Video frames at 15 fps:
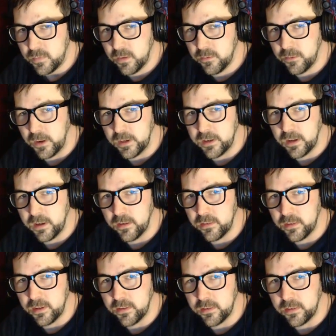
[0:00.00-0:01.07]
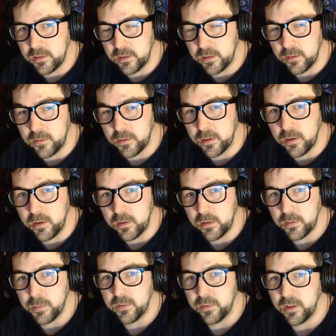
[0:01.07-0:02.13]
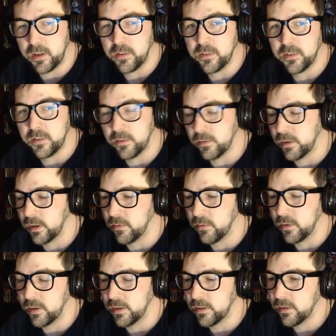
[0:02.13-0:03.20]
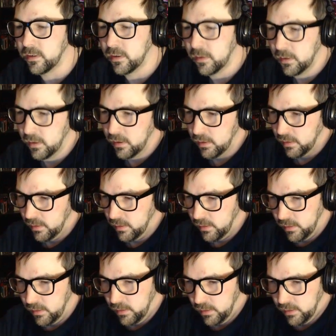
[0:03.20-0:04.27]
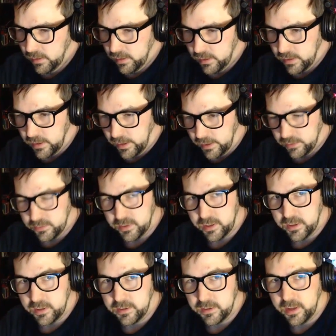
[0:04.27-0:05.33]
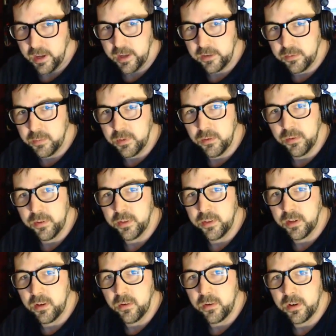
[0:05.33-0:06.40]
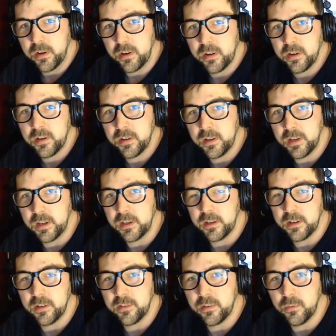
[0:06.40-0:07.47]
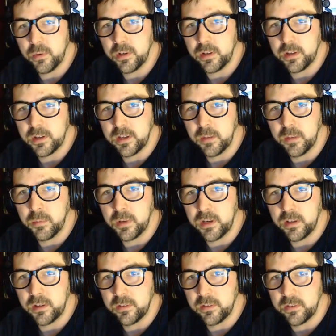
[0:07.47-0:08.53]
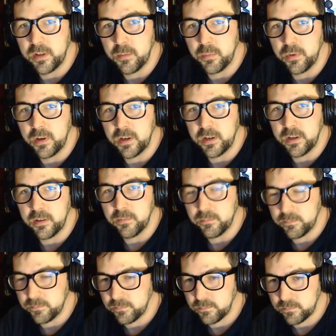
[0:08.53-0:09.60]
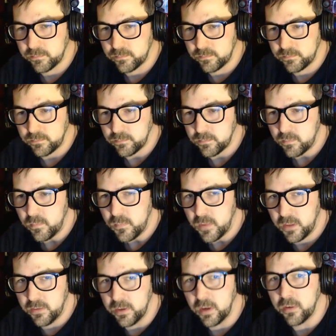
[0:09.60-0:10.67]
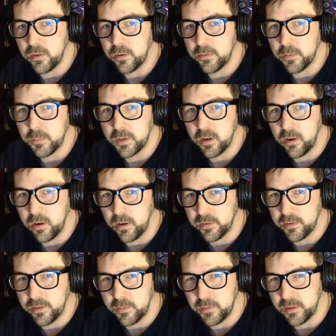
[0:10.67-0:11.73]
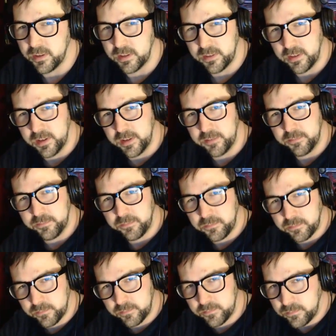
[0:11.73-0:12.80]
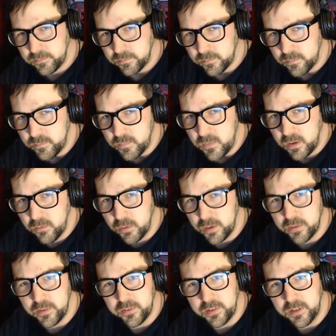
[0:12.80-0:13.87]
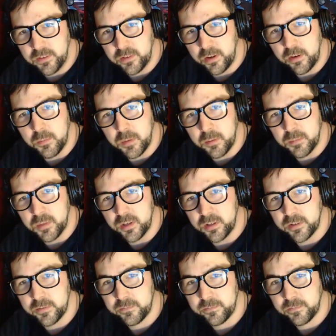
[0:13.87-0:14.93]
find out that, you know, the car is possessed or whatever. It has, like, an attachment with the owner, and it doesn't want, like, anybody, like, separating the owner from the car or something like that. One of the scenes I remember